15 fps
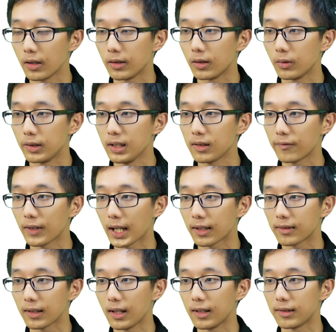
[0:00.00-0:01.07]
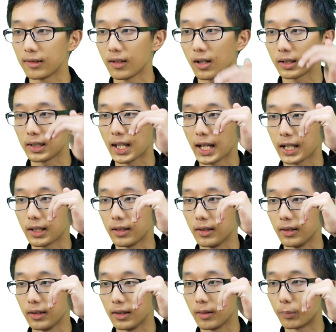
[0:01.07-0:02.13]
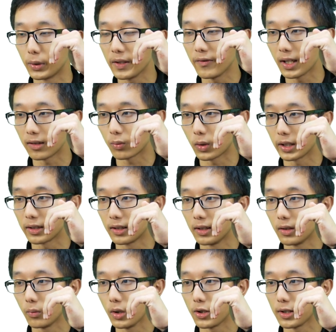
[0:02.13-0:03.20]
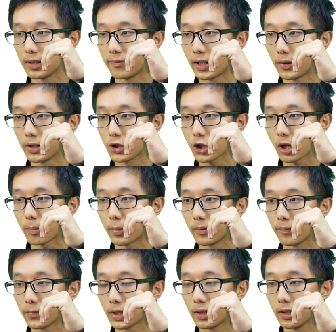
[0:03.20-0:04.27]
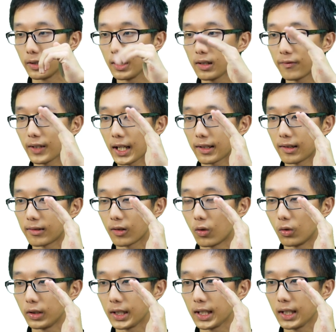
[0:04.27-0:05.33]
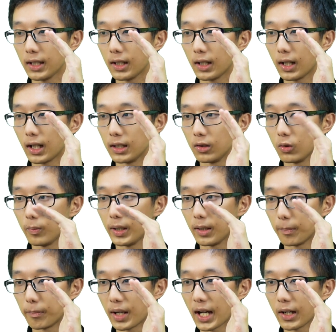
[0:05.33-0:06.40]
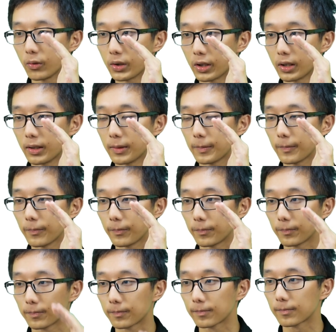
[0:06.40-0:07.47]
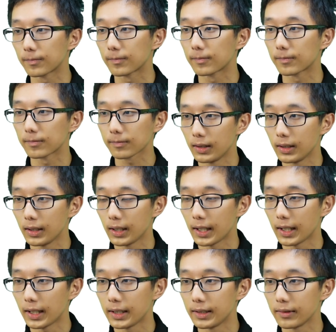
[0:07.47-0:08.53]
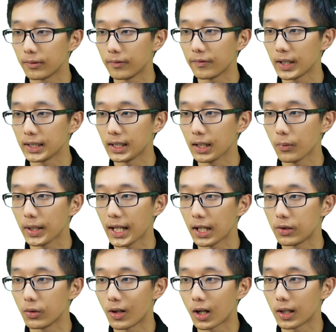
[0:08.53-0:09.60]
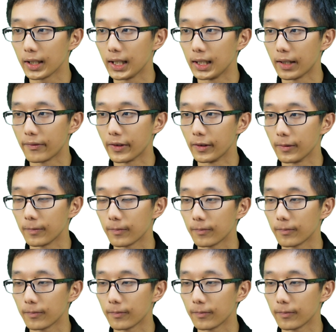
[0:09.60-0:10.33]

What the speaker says: though this flex is not like the previous one, which is very sharp. This flex is only a little bit milder. And finally, we get to R11.